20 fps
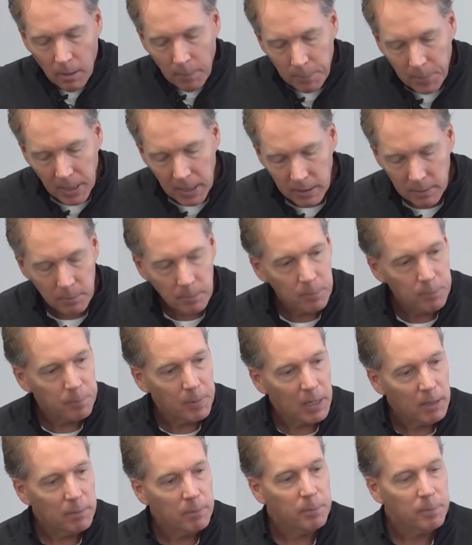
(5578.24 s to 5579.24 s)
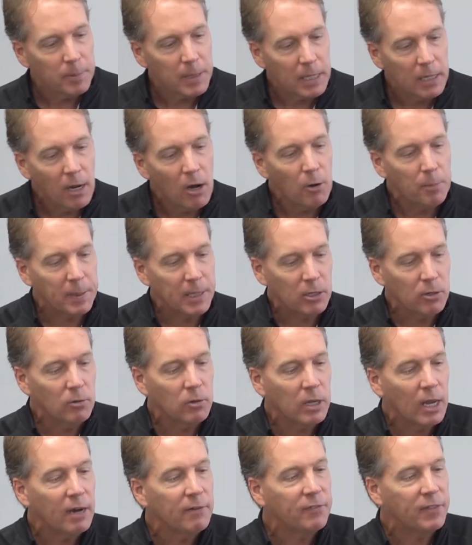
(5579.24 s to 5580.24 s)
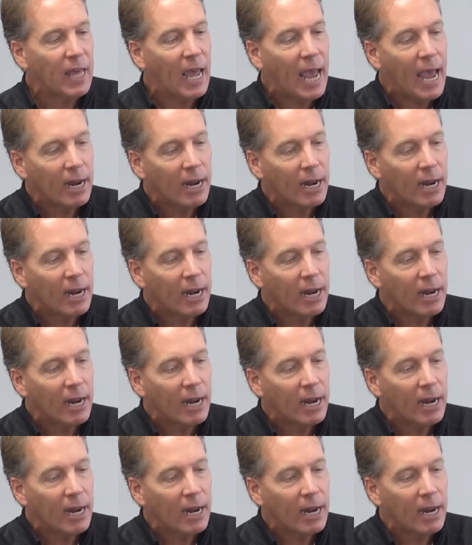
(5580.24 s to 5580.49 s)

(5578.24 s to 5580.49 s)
But, but, but no, but you love the